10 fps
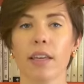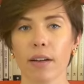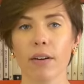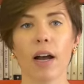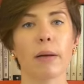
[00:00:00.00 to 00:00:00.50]

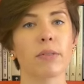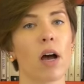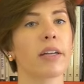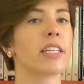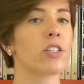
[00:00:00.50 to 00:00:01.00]
Here, I'm
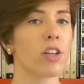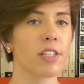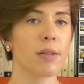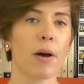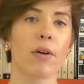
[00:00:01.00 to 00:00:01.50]
talking
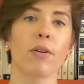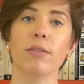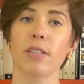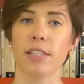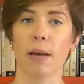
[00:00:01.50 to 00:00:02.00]
just about
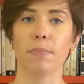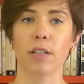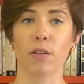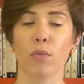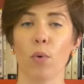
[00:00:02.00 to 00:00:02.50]

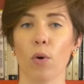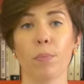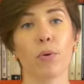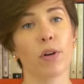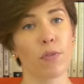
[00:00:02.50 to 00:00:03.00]
nociceptive or
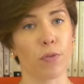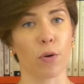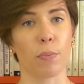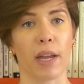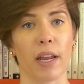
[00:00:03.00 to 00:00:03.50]

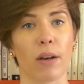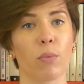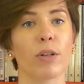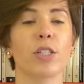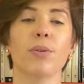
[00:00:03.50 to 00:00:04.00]
peripheral pain,
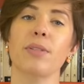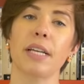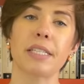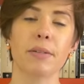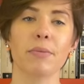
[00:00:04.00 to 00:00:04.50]
which you
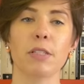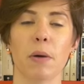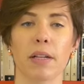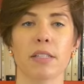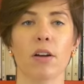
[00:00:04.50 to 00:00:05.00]
sense in
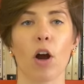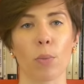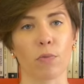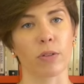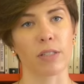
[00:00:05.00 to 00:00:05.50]
response to
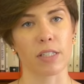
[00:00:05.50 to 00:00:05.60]
harmful